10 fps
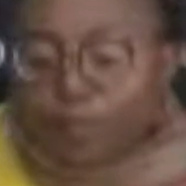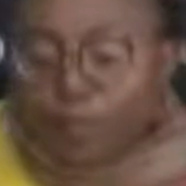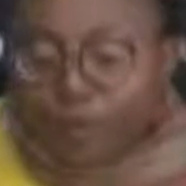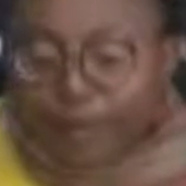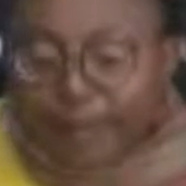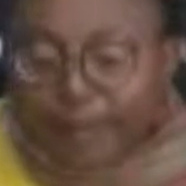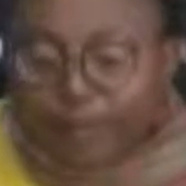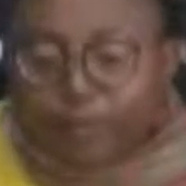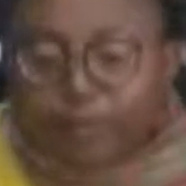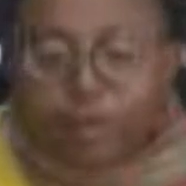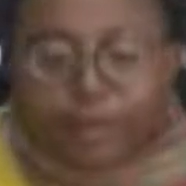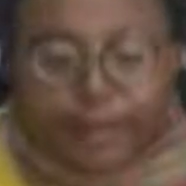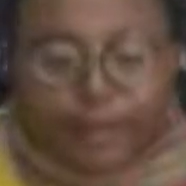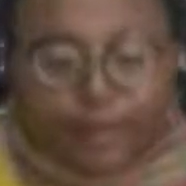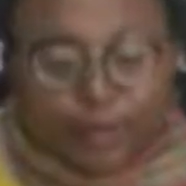morning, good
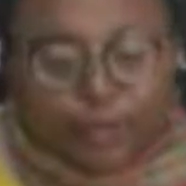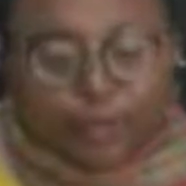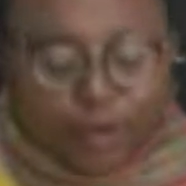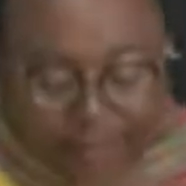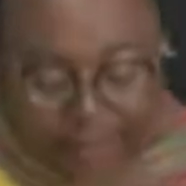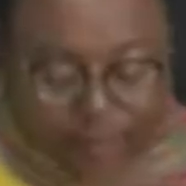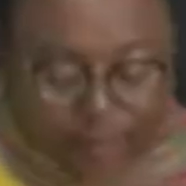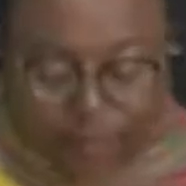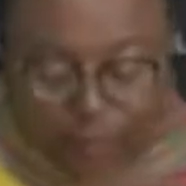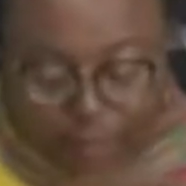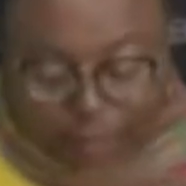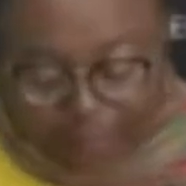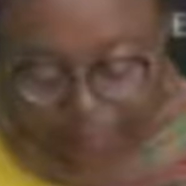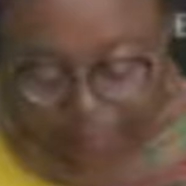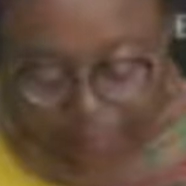morning, good morning, beautiful
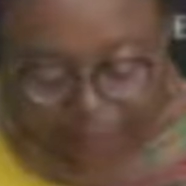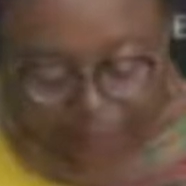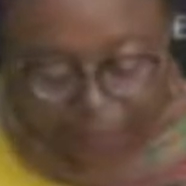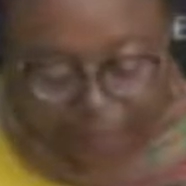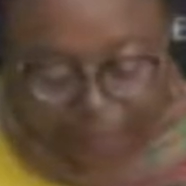people.